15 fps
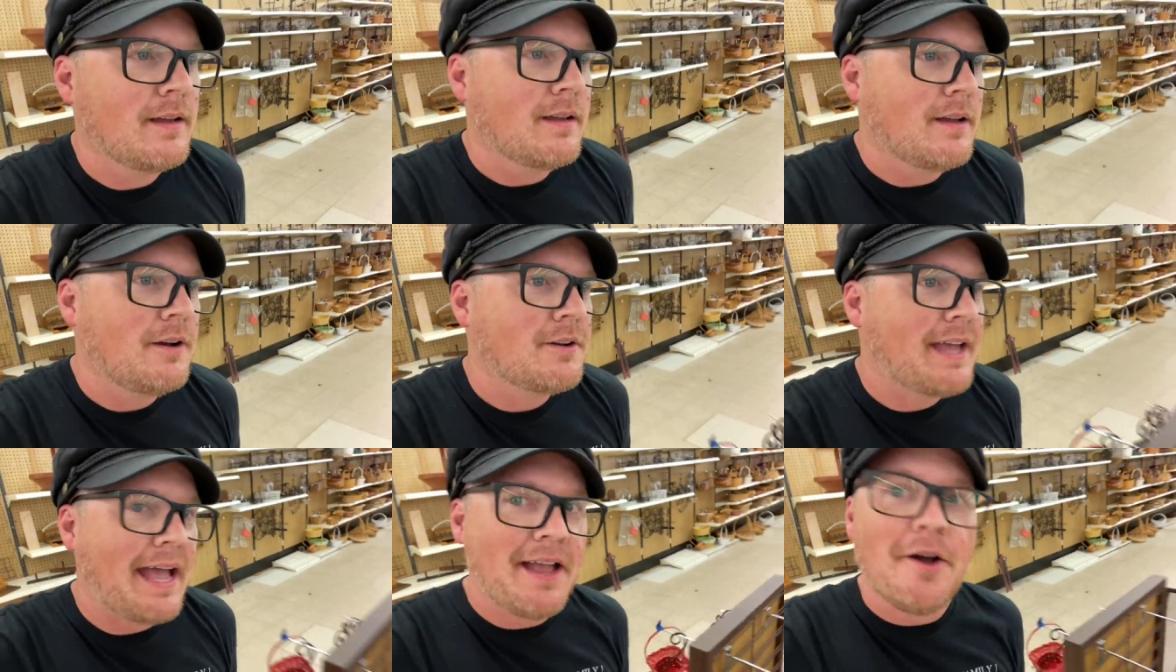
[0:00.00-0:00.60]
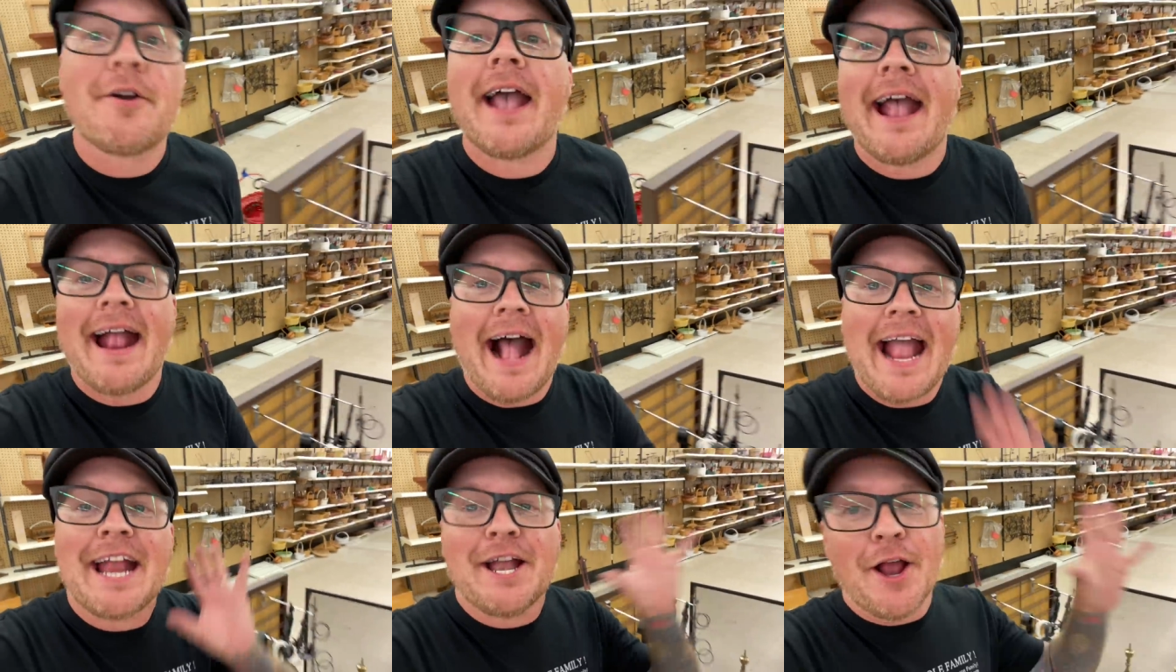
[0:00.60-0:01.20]
Okay,
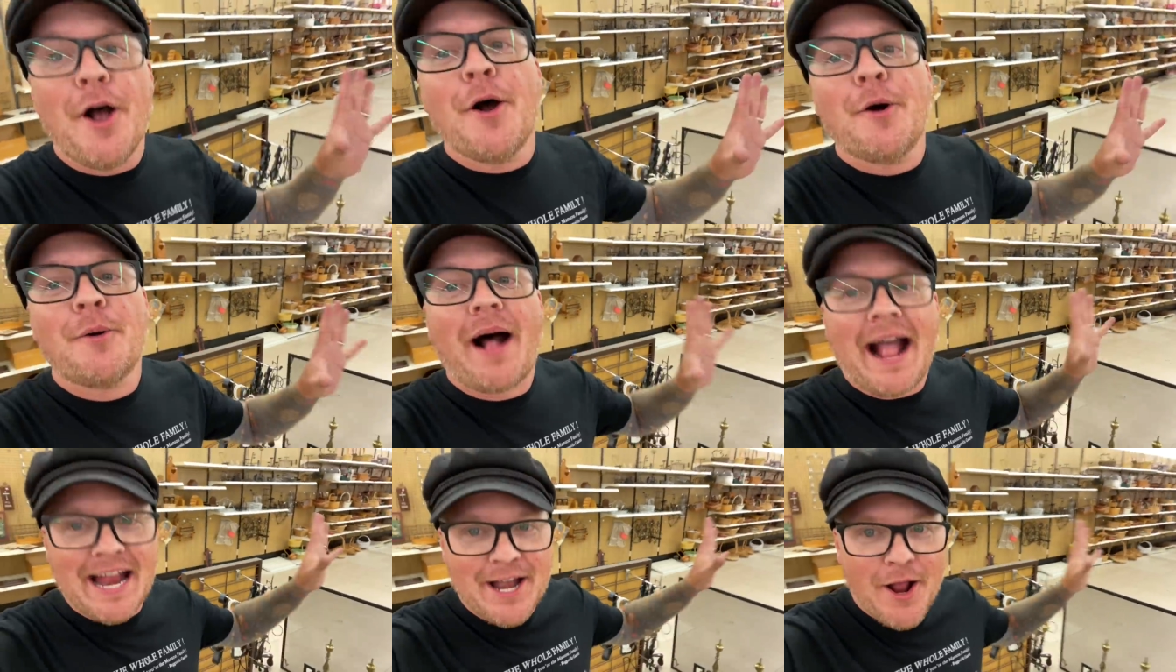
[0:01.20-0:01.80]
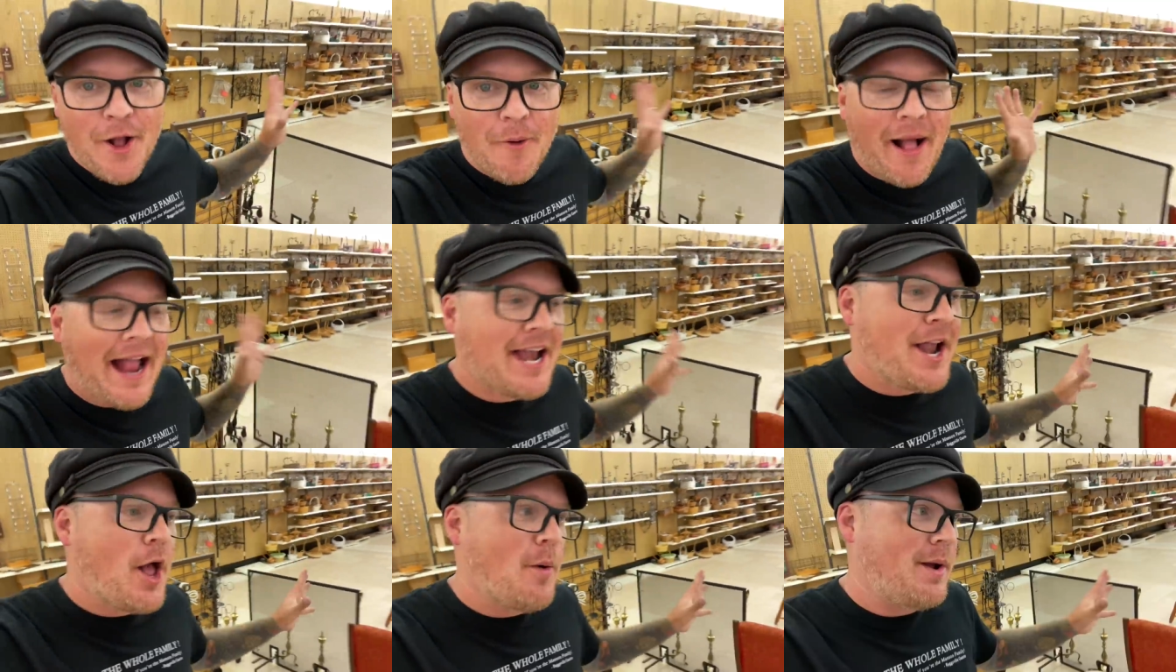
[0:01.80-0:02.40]
I know.
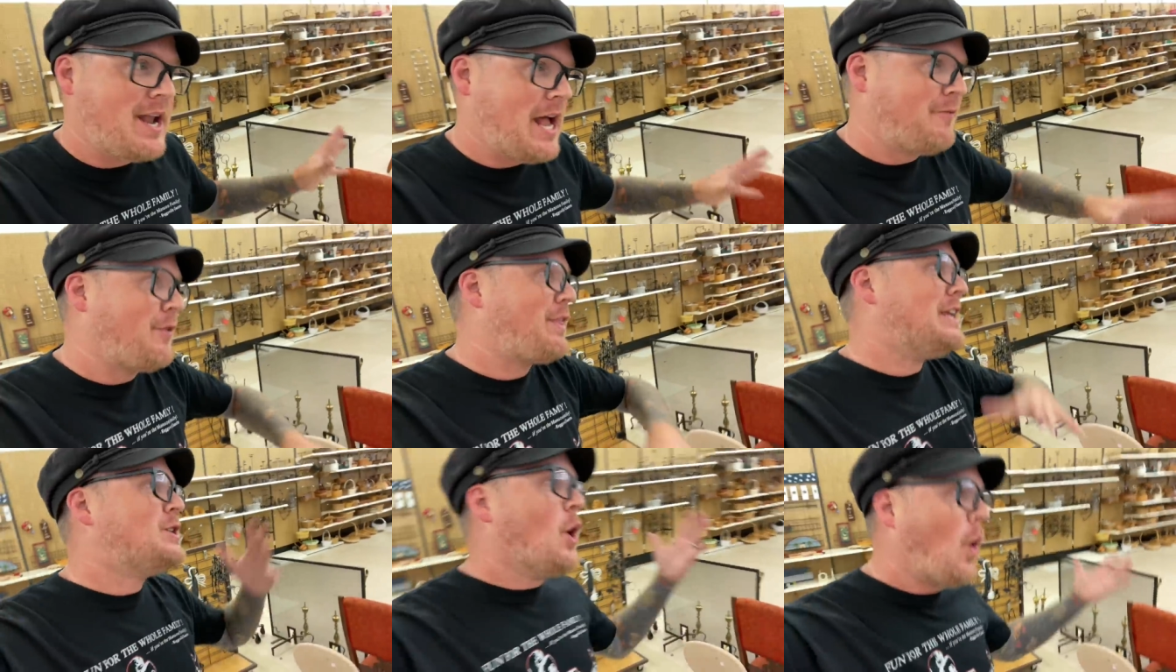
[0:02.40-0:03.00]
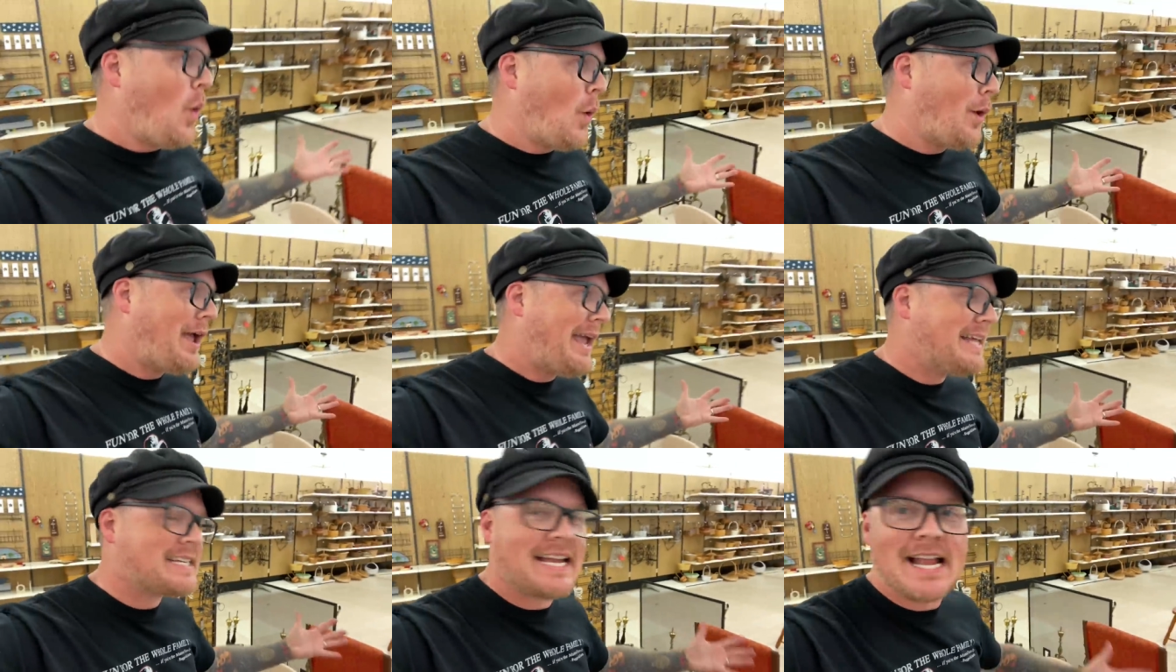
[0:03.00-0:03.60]
Enough of the
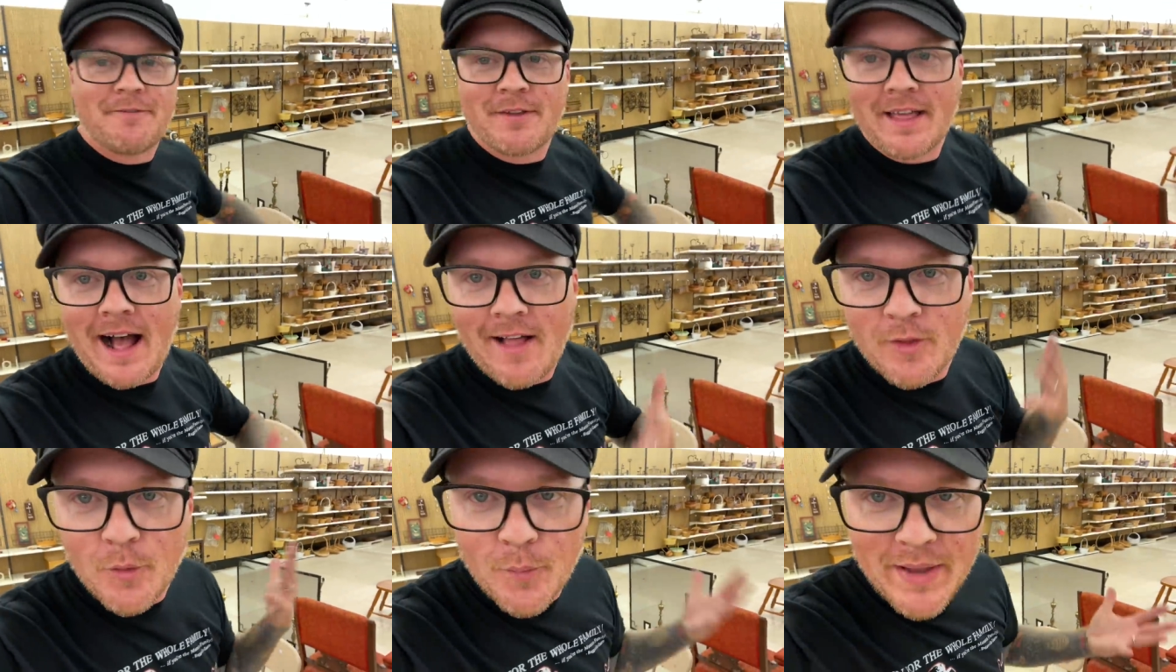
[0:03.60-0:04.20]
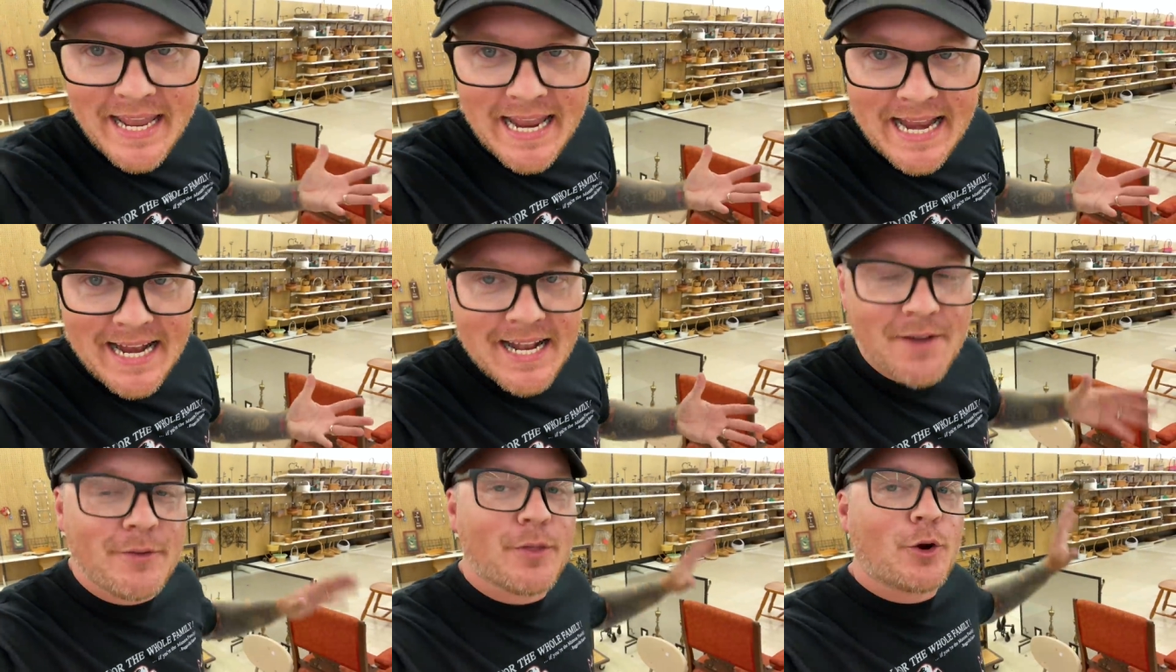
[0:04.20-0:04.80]
toys, enough of the Halloween,
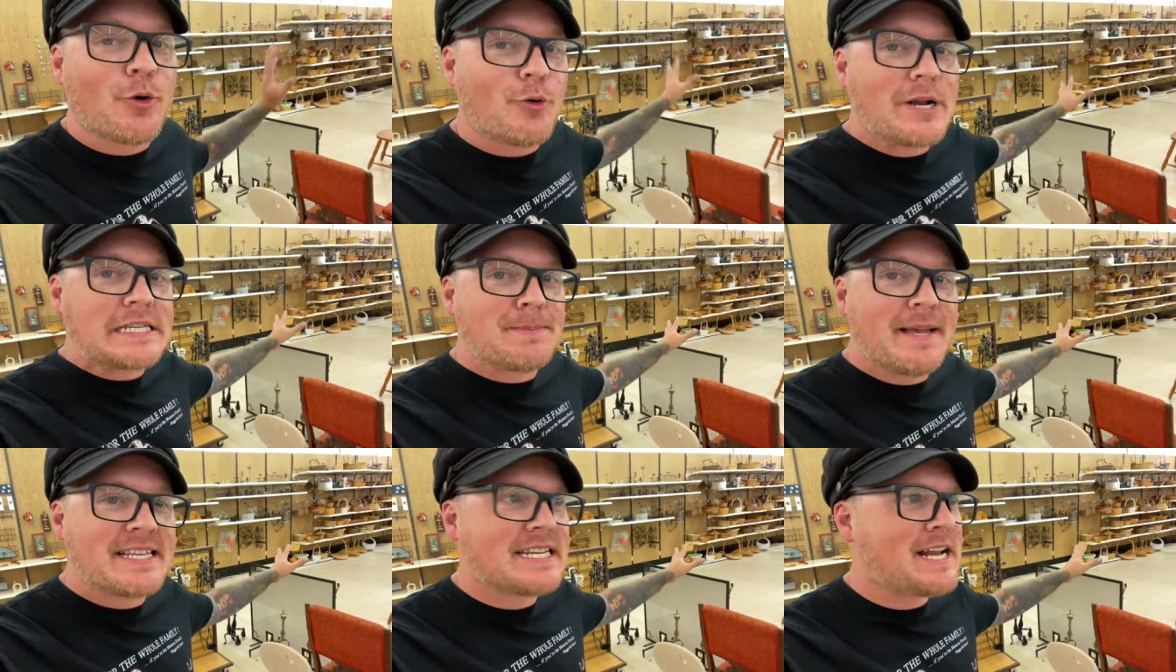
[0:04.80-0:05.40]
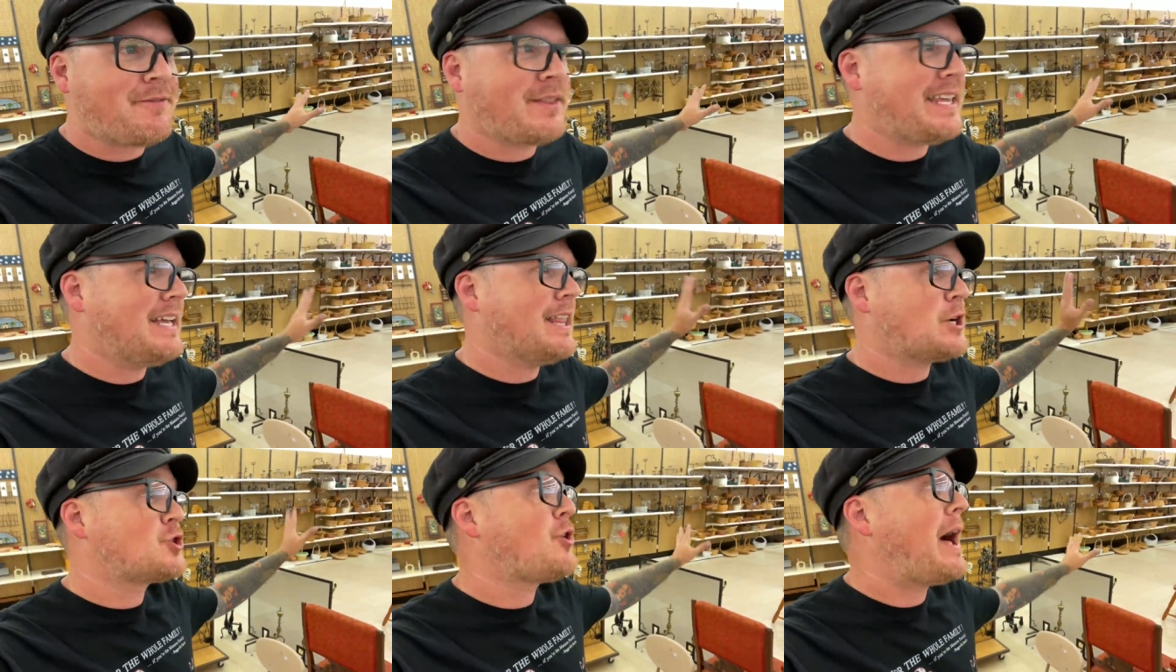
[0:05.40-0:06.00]
enough of the Christmas, enough of the
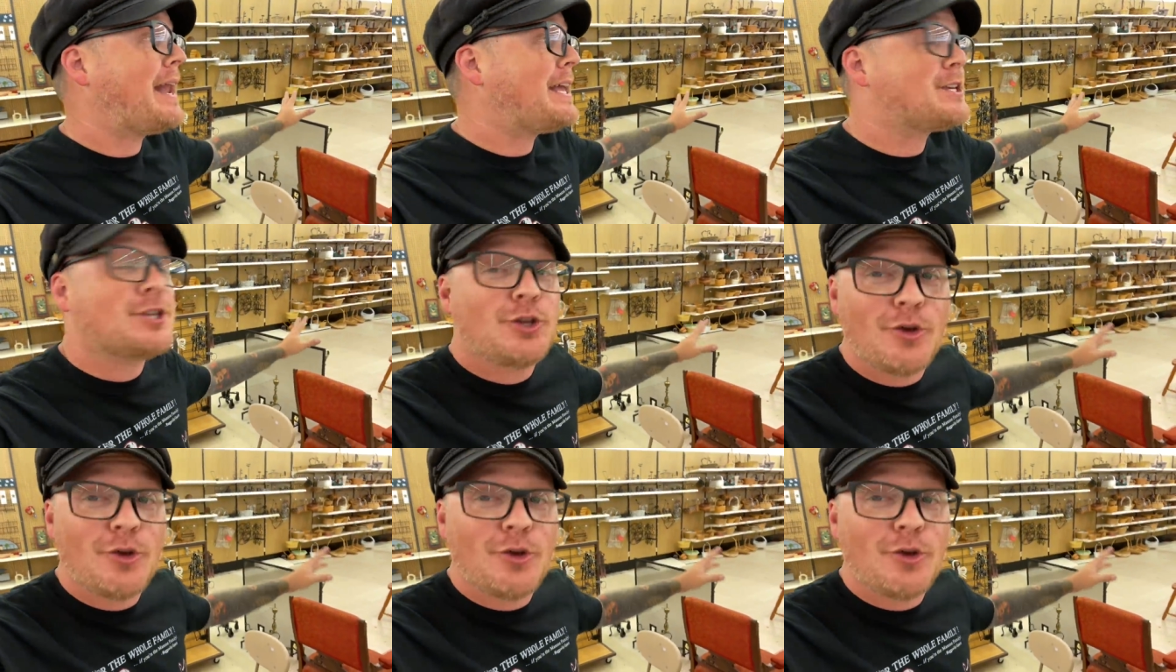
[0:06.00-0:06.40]
electronics.